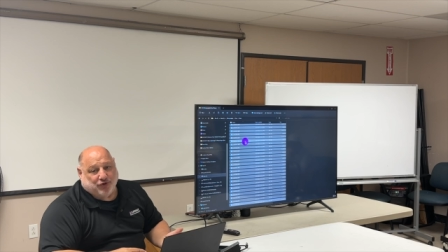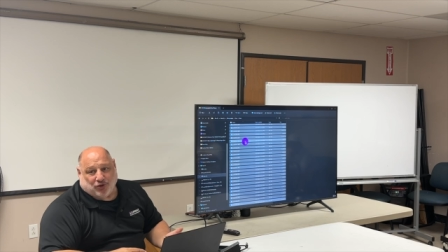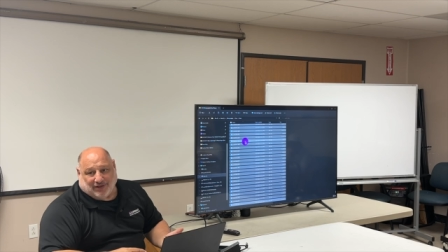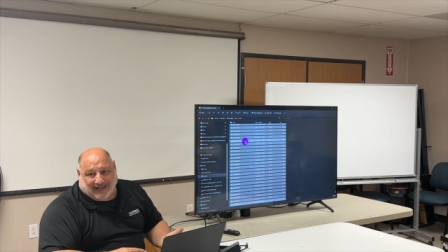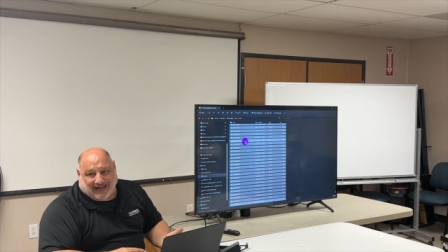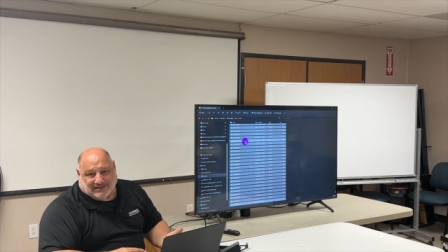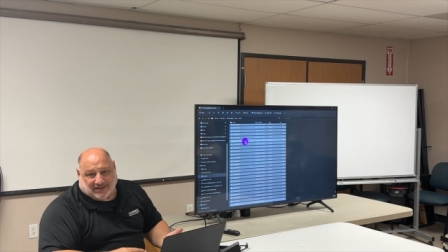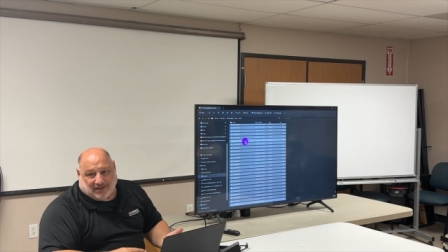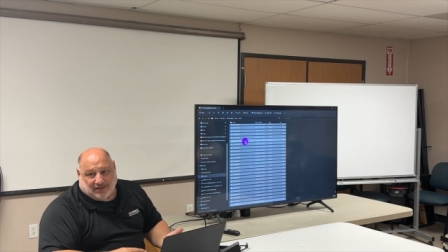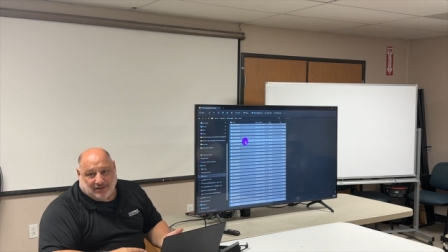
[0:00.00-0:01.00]
you're in
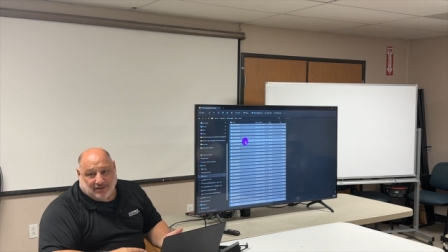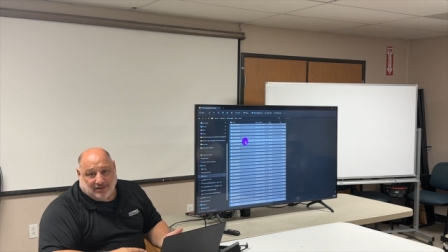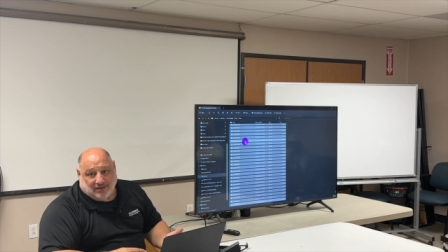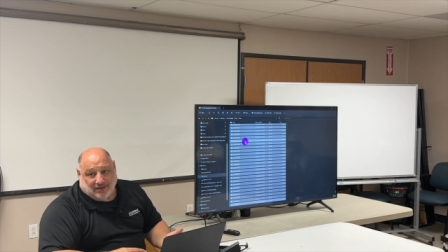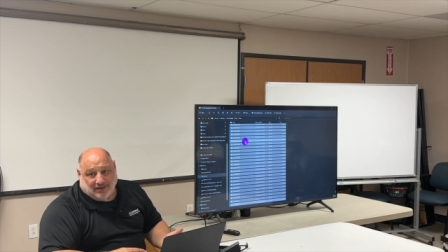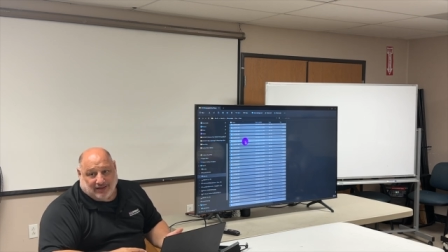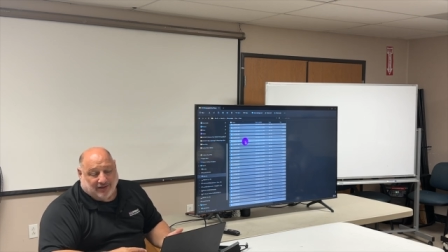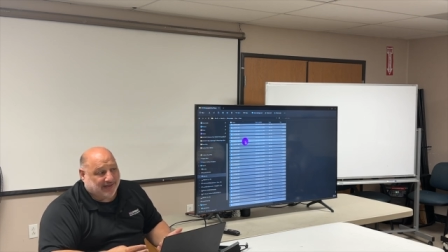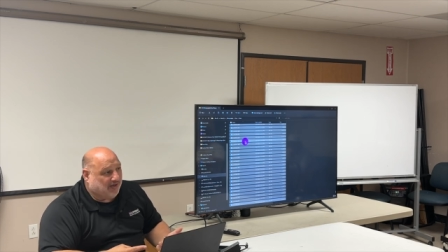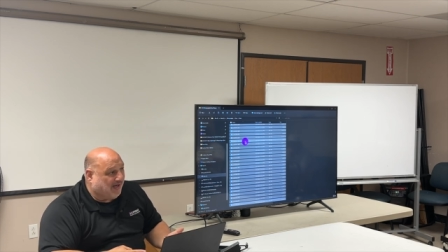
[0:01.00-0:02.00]
Alaska and
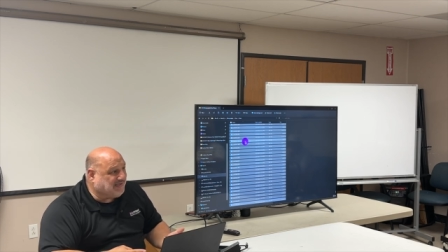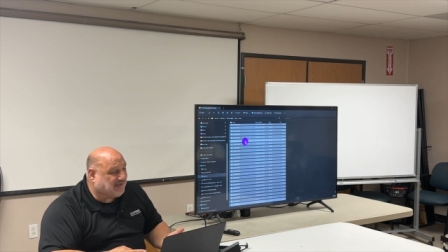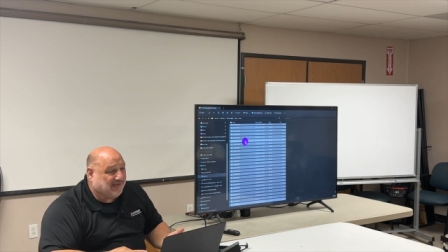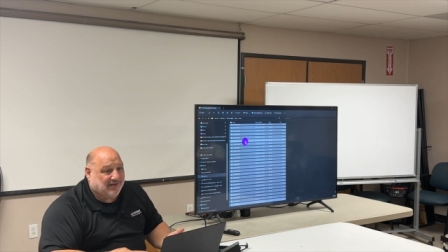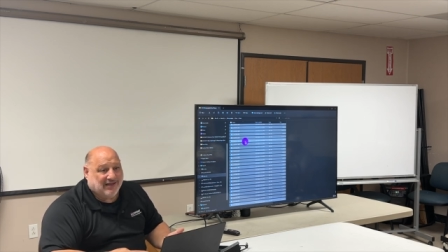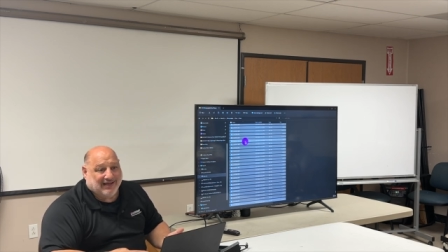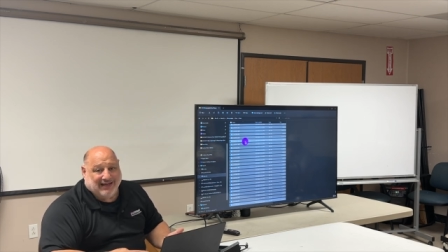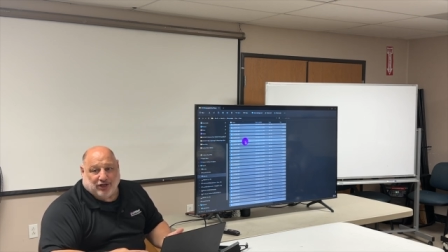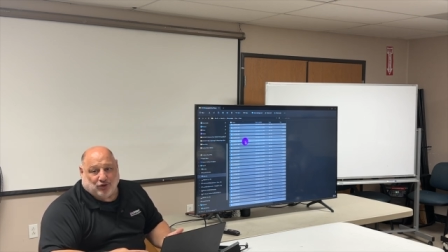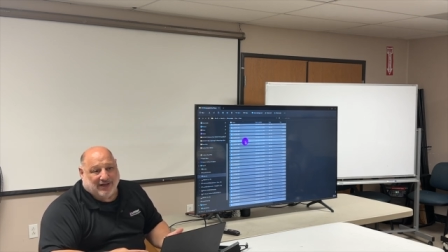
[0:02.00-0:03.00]
like in Iceland,
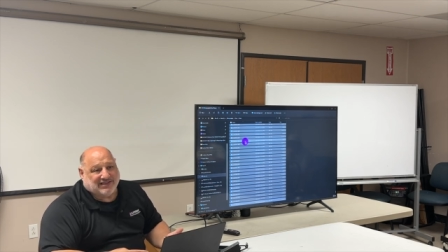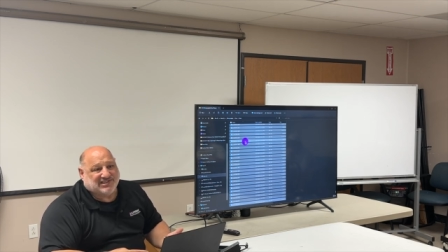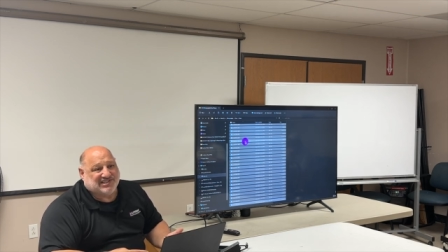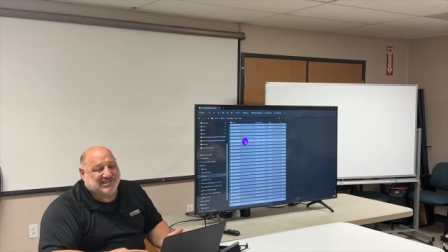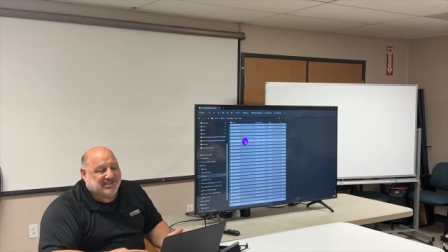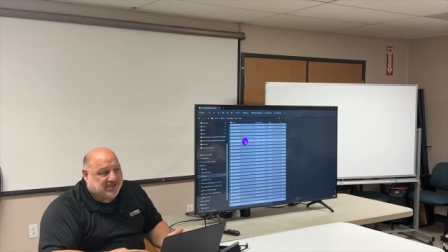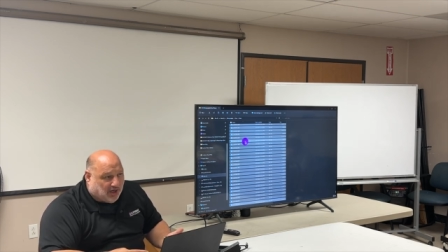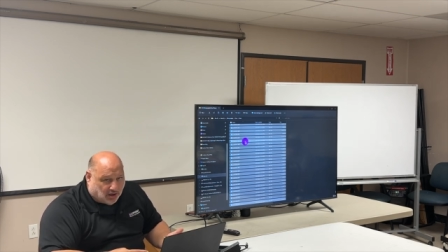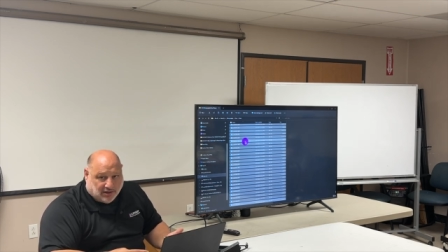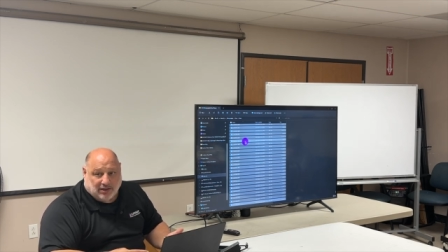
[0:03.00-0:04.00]
internet
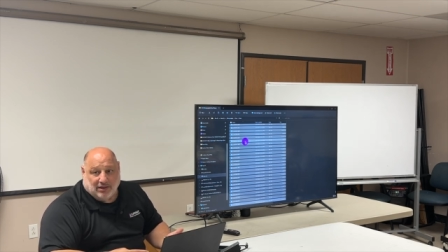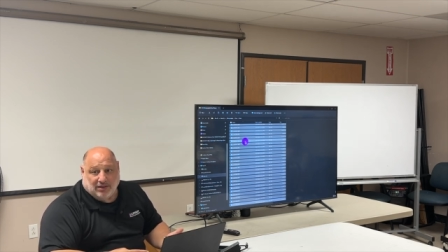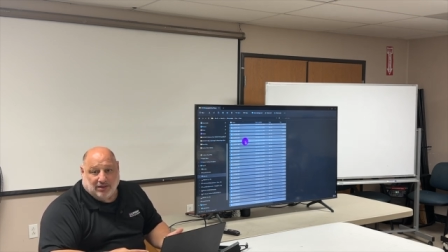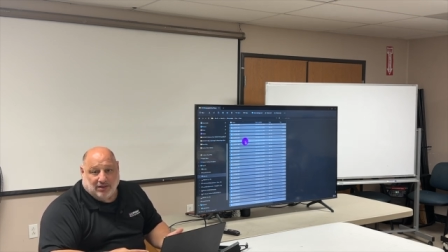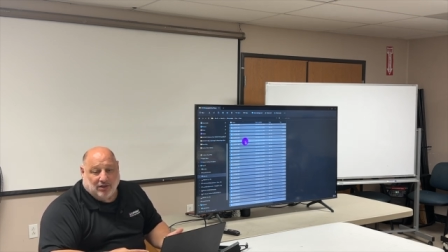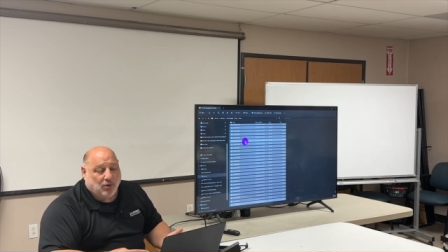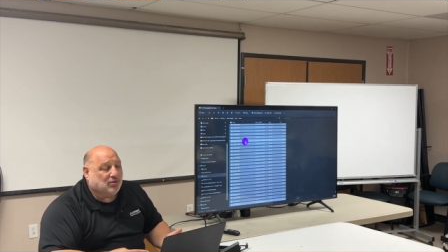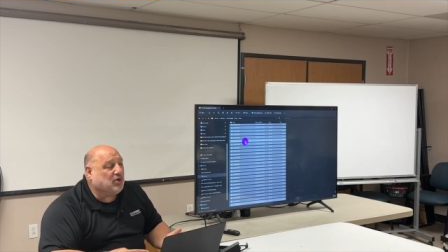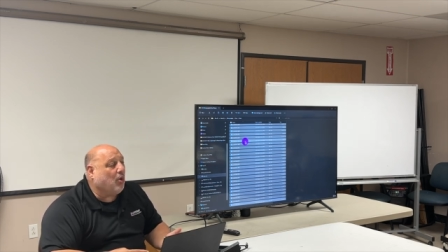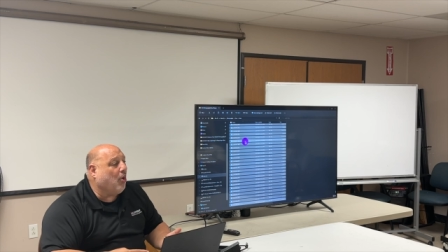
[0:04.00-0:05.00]
stunk. It
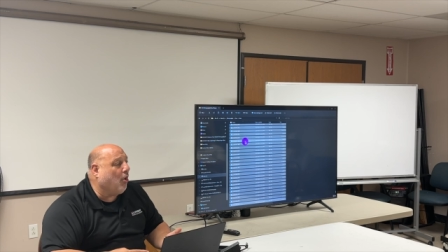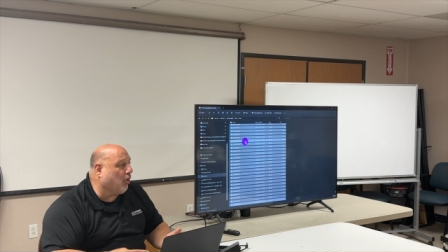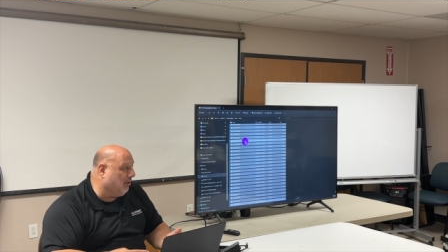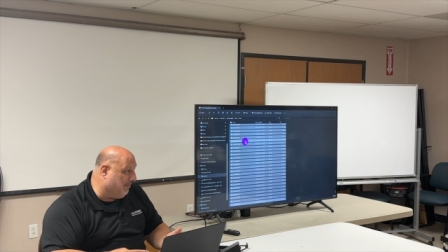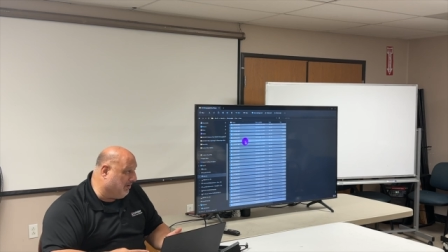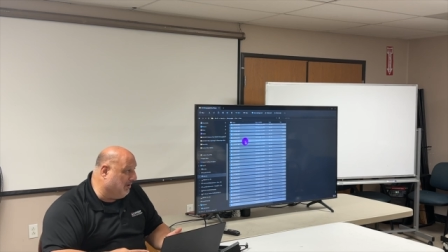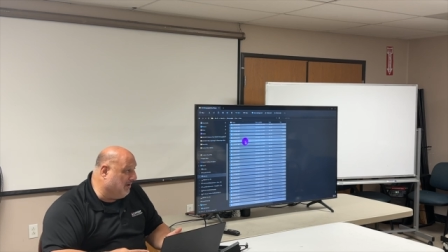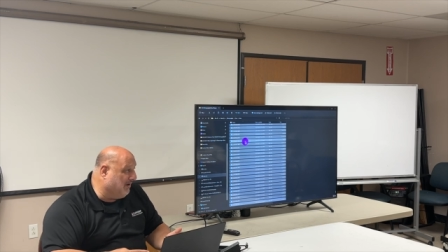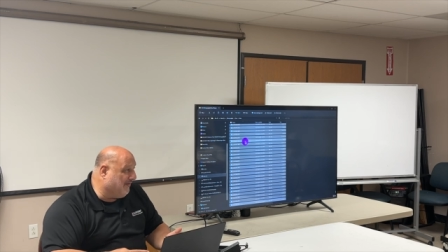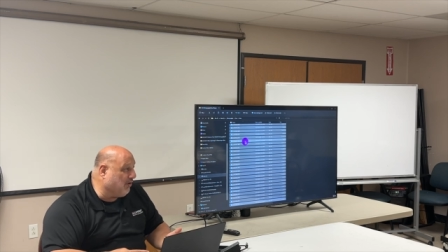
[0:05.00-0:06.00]
was horrible.
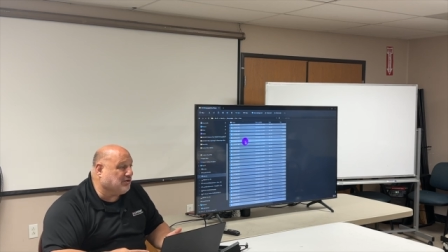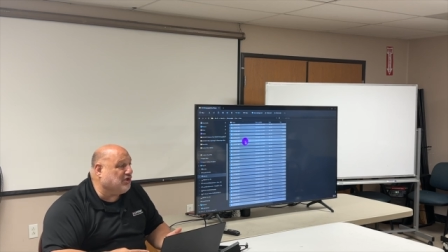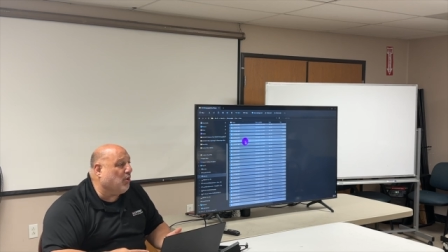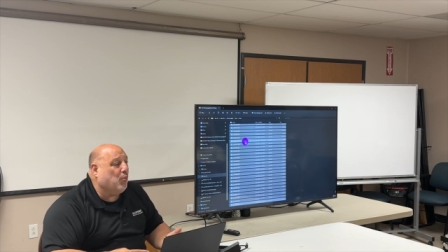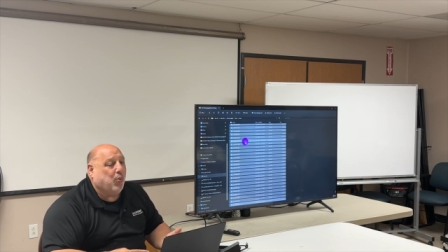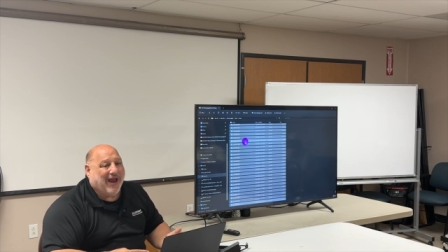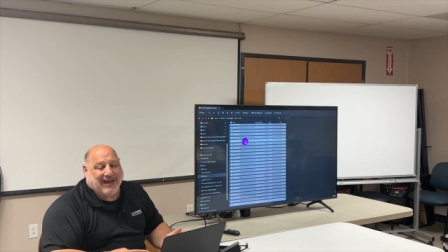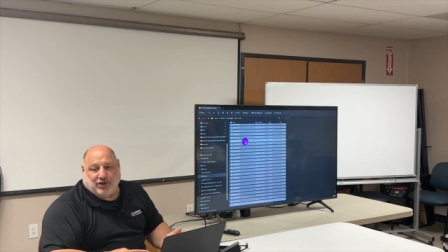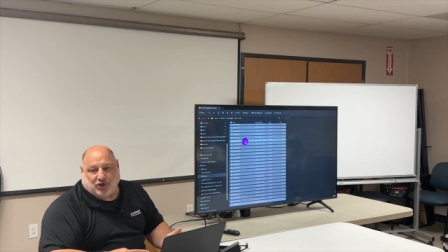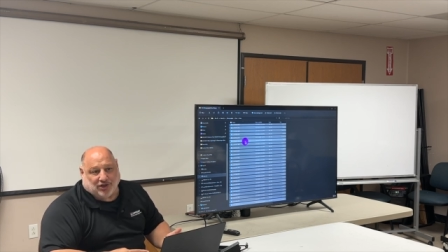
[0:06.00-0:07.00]
There's no way
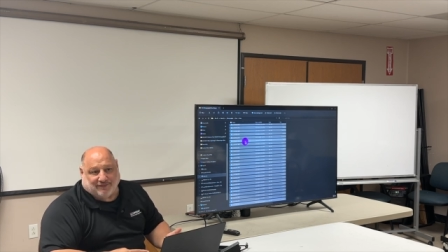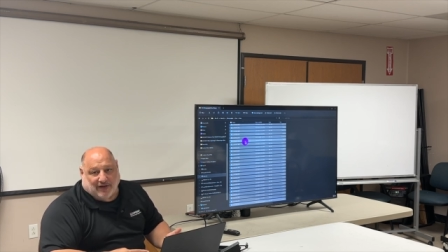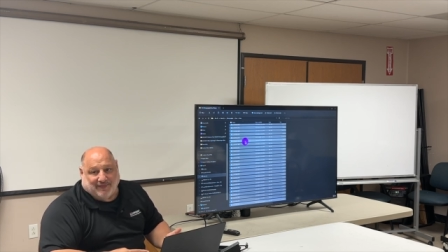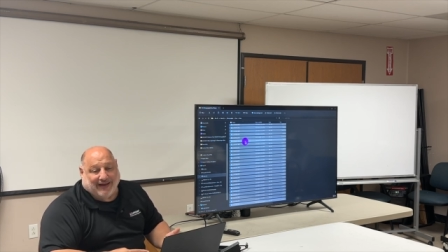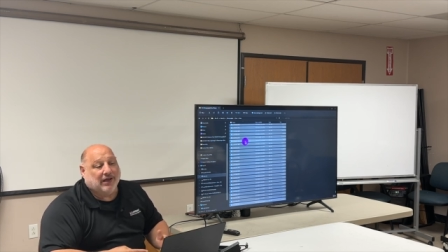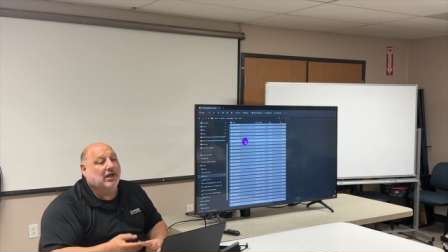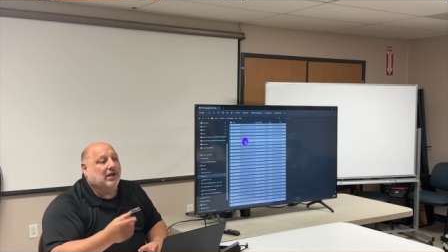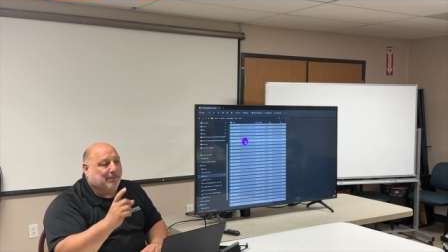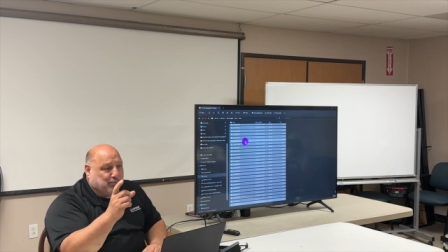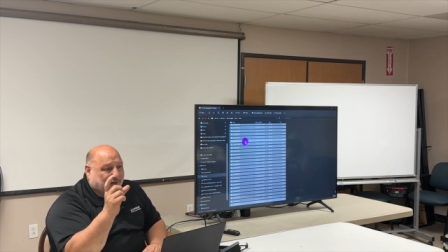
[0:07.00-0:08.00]
you could have done that.
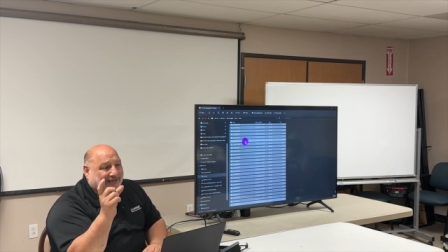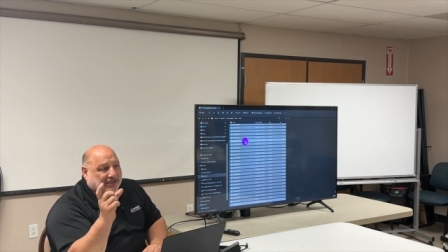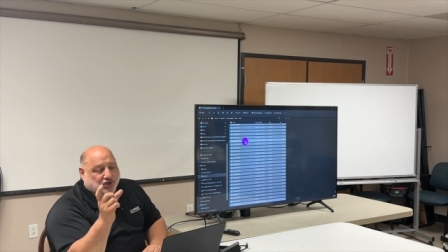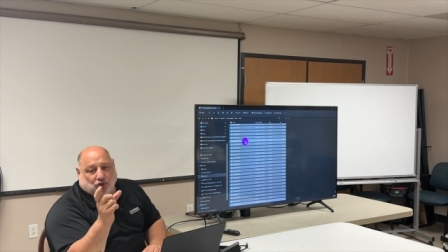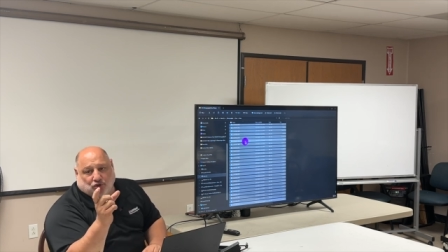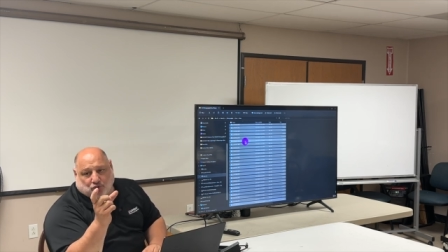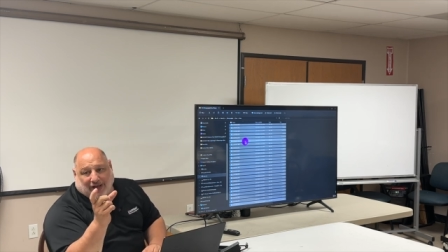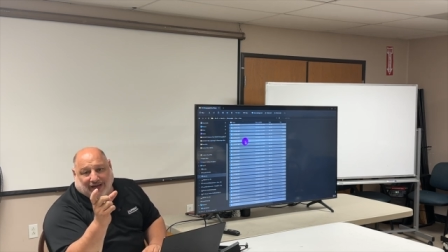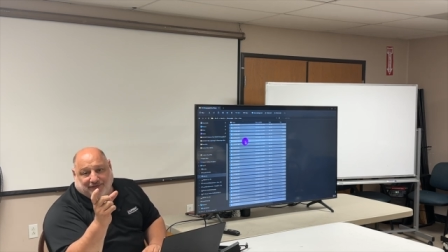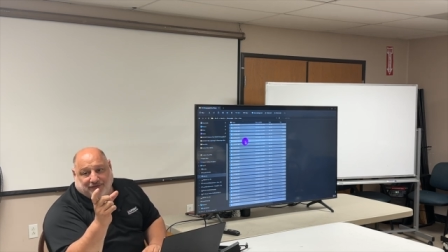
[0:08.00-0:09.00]
Bring an external
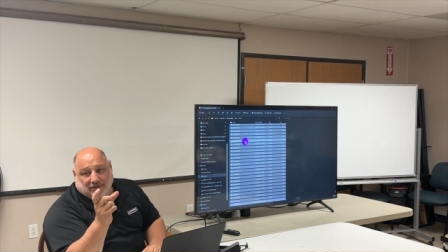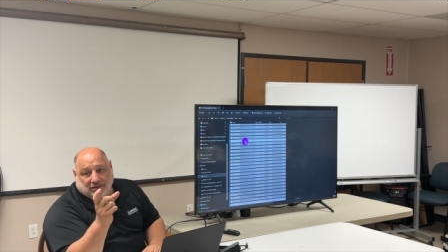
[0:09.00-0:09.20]
drive.